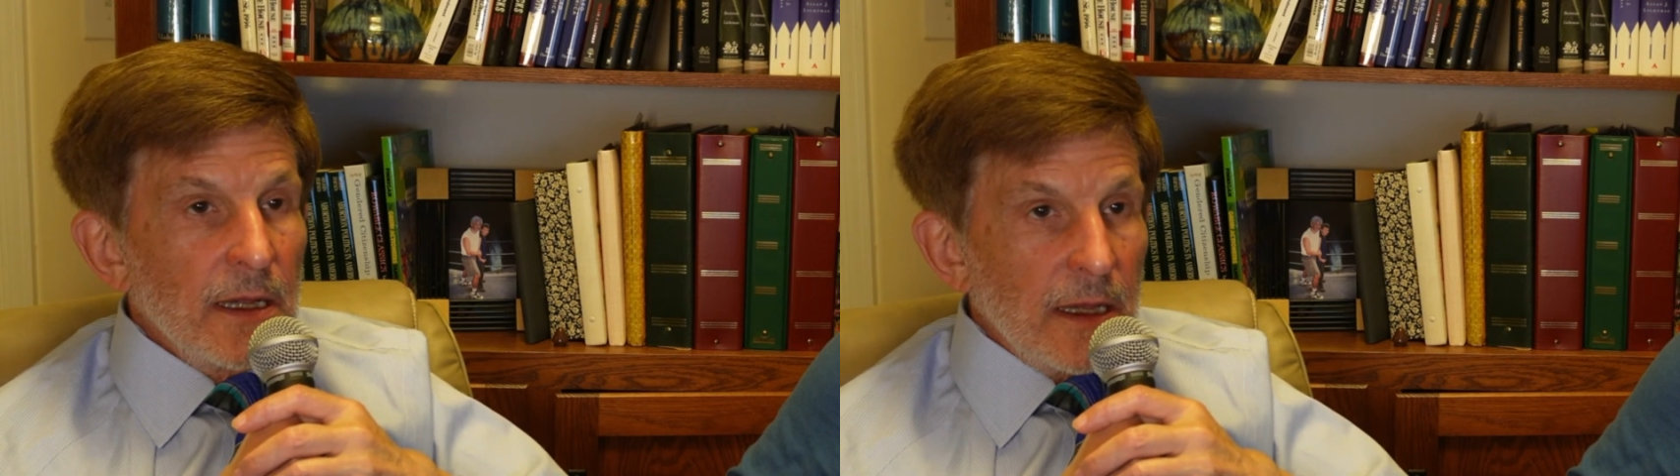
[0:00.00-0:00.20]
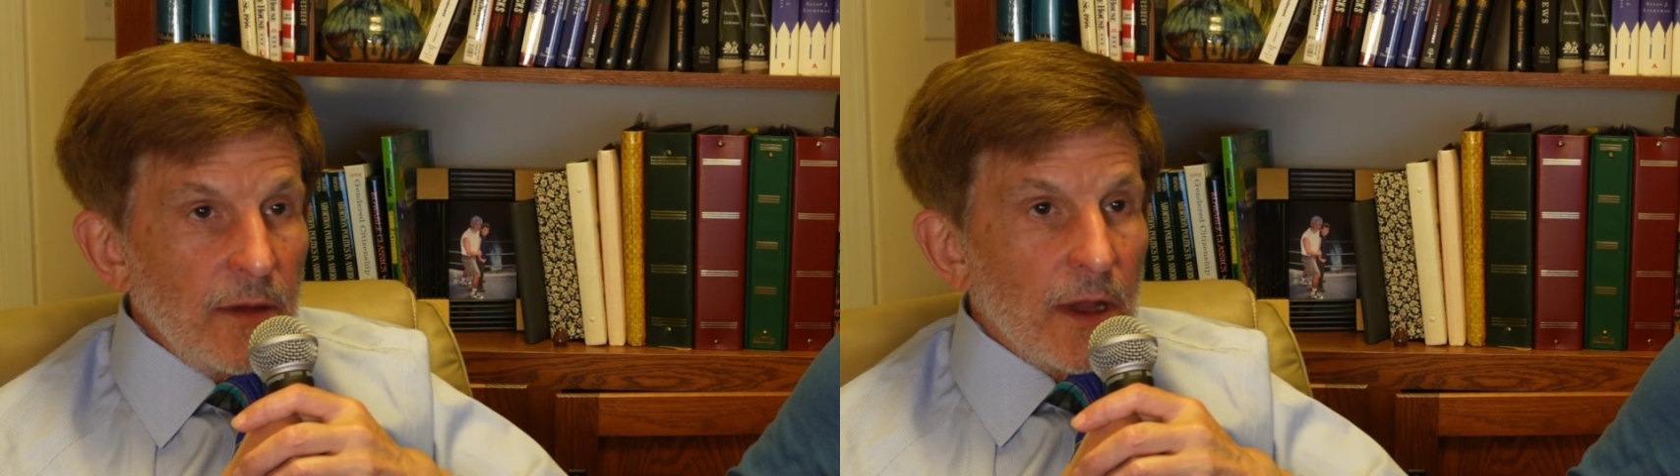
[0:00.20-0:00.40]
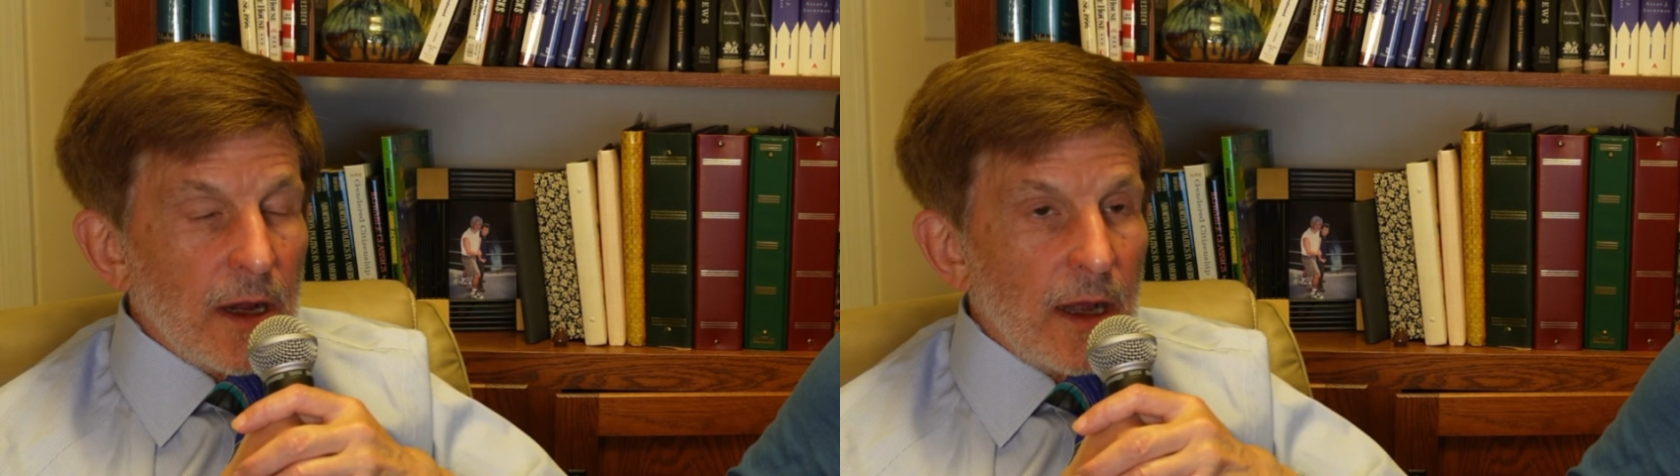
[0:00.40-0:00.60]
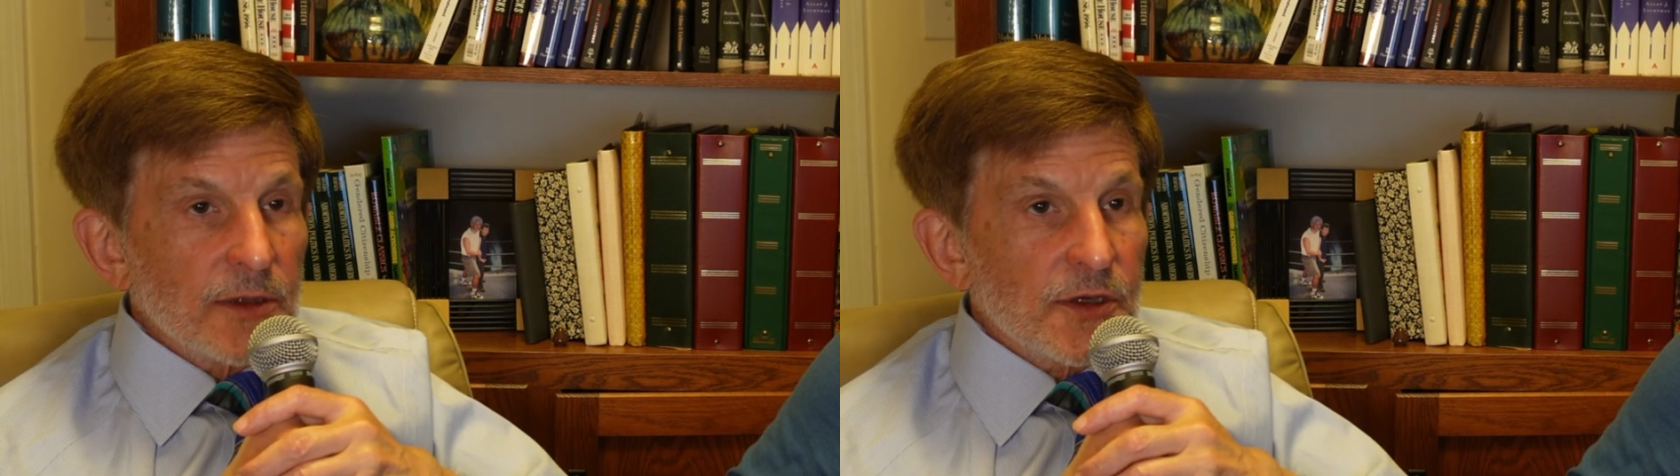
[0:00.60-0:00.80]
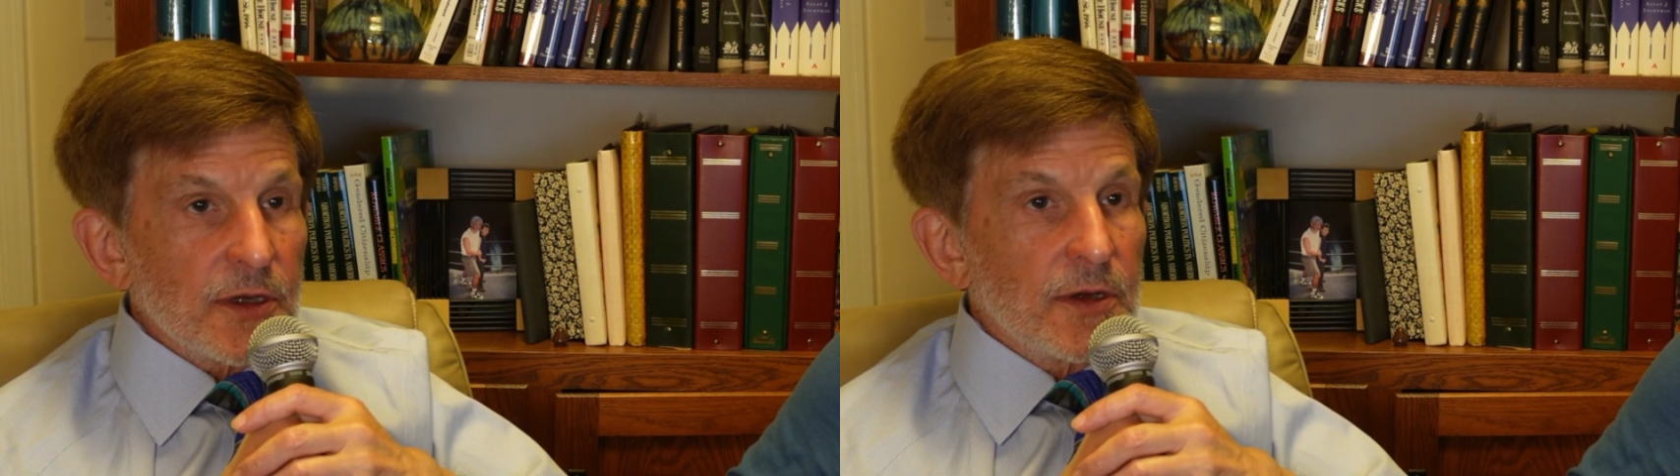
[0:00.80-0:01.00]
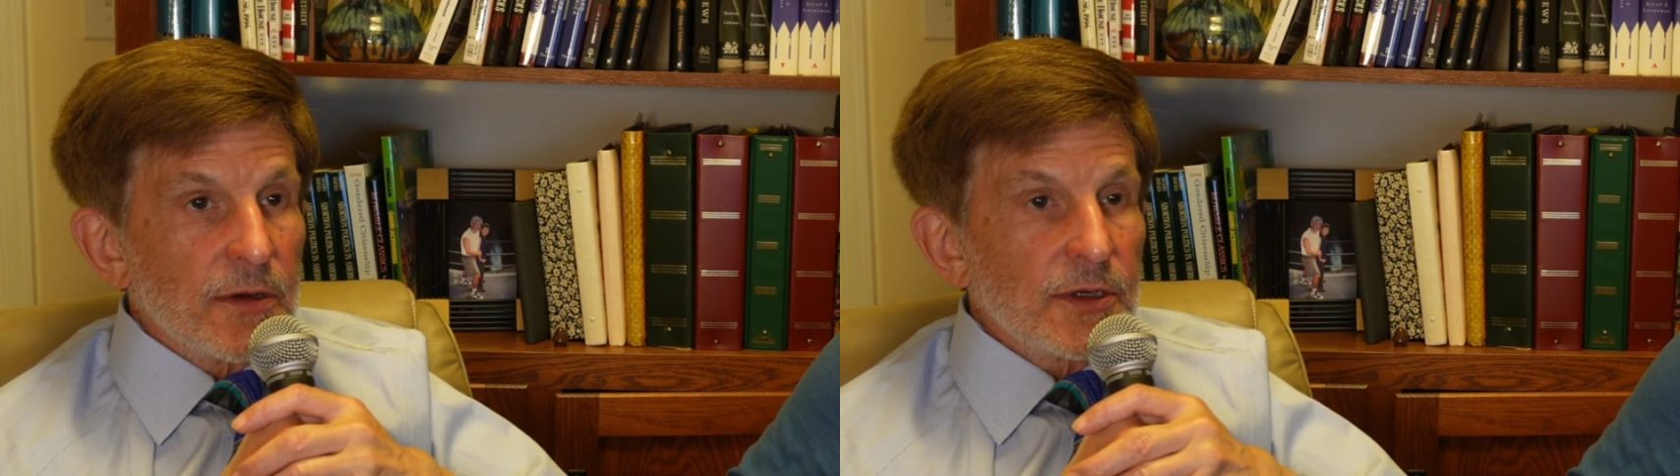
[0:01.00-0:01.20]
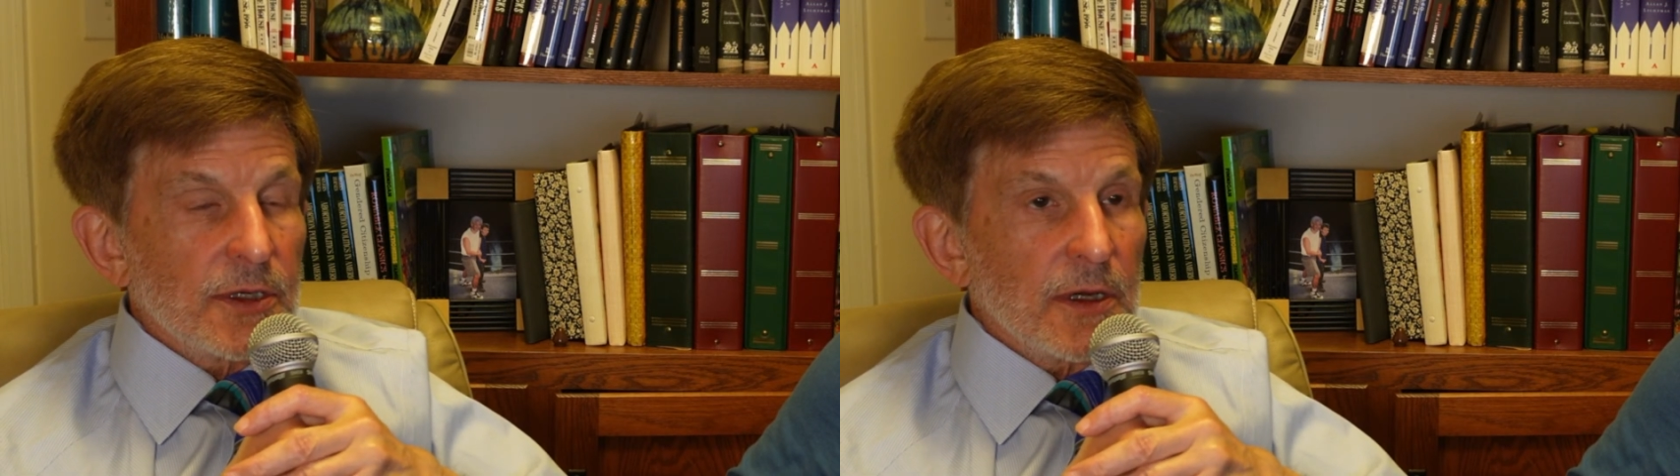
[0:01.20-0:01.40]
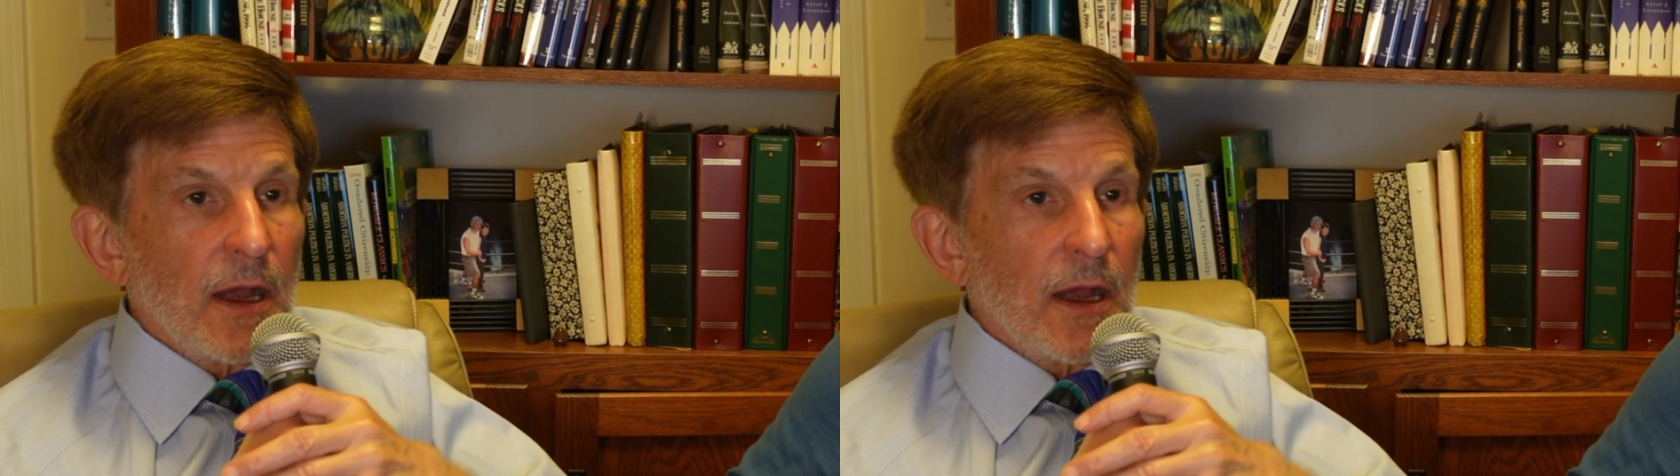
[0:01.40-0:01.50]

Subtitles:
in the Constitution,